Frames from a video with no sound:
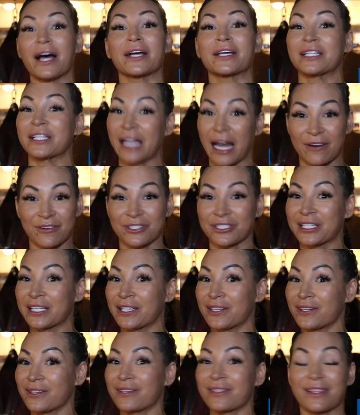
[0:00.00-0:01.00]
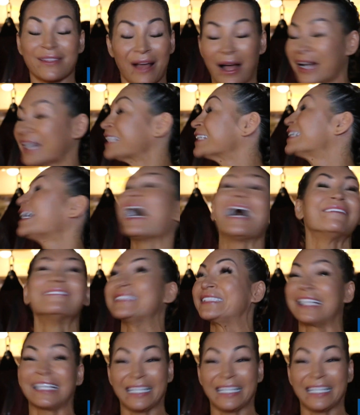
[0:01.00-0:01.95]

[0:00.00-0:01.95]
I can guarantee it 100%.